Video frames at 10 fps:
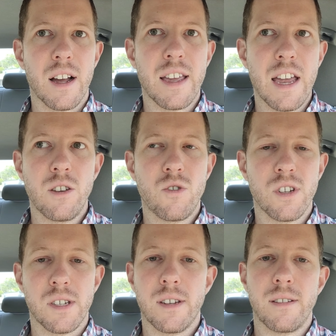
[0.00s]
Can't you
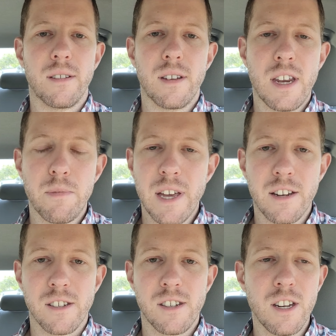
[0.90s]
just keep that
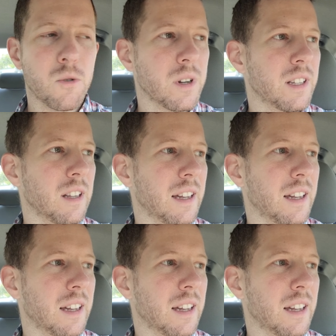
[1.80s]
a secret?